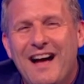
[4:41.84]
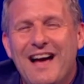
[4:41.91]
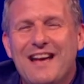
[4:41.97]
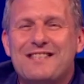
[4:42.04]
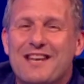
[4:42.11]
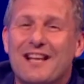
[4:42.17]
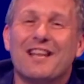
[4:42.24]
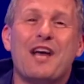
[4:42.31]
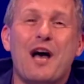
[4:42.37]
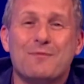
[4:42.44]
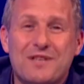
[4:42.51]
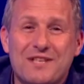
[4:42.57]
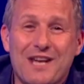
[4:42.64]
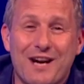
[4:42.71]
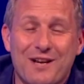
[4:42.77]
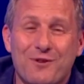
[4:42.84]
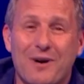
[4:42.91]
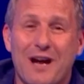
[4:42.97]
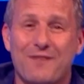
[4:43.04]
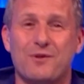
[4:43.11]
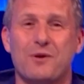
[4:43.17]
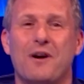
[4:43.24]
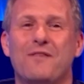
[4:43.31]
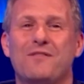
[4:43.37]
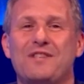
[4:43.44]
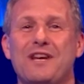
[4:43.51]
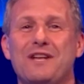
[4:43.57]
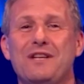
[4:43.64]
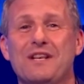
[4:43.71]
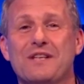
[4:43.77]
he's selling arms to Saudi Arabia over
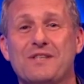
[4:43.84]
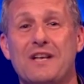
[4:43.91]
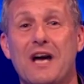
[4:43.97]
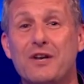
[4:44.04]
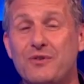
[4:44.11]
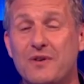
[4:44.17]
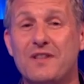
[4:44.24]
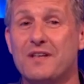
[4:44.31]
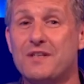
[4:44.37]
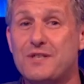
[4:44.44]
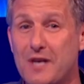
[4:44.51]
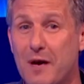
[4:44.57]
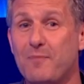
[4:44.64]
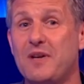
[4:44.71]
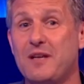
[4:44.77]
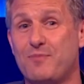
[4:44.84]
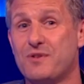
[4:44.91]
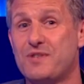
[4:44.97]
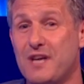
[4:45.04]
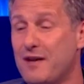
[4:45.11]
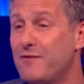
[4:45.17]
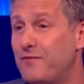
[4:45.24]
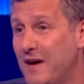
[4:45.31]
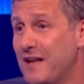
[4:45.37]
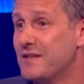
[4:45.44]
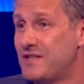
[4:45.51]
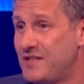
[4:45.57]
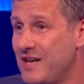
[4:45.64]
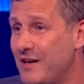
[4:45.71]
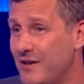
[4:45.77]
10 years, a country that some people say
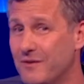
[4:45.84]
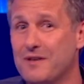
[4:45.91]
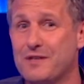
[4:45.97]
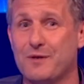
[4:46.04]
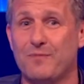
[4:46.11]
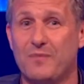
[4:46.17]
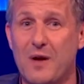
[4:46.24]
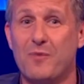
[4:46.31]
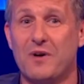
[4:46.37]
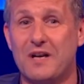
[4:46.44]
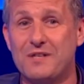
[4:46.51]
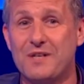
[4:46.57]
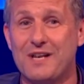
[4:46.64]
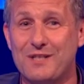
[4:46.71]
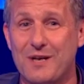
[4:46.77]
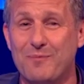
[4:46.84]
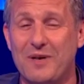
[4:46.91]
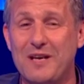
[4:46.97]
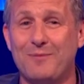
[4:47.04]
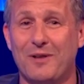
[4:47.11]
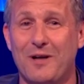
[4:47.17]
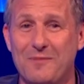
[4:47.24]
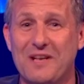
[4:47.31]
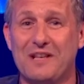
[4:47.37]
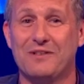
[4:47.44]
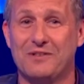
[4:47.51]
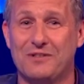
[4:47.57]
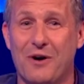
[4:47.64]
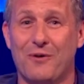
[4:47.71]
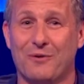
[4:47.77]
funds terrorism. And when I say some people, I mean
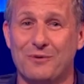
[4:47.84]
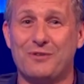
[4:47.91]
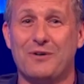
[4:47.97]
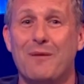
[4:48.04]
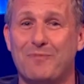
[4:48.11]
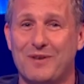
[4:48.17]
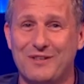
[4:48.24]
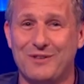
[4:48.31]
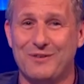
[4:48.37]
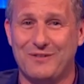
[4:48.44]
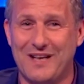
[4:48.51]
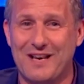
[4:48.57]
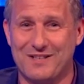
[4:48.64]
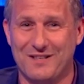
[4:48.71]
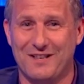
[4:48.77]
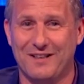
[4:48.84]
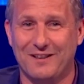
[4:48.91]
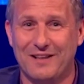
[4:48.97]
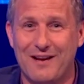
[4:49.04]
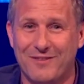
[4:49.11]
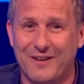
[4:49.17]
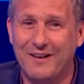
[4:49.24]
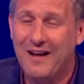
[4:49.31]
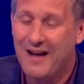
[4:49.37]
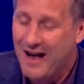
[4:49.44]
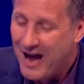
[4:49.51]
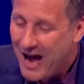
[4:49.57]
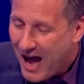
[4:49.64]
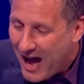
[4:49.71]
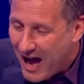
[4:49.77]
Donald Trump in 2011.
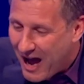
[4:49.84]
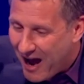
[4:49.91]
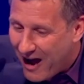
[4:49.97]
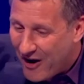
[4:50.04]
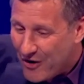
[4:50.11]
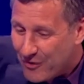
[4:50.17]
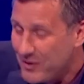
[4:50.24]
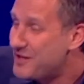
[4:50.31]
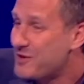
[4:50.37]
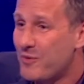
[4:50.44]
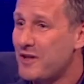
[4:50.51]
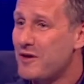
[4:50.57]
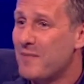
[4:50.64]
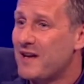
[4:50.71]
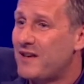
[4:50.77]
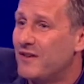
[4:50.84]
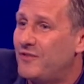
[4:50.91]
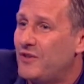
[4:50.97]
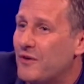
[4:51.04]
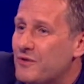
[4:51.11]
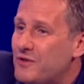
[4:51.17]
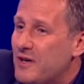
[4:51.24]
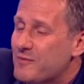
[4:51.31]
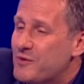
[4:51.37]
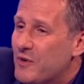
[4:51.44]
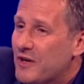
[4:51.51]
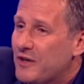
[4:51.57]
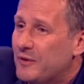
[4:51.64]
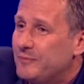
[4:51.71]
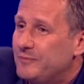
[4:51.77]
Richard, what do you make of Donald Trump's work?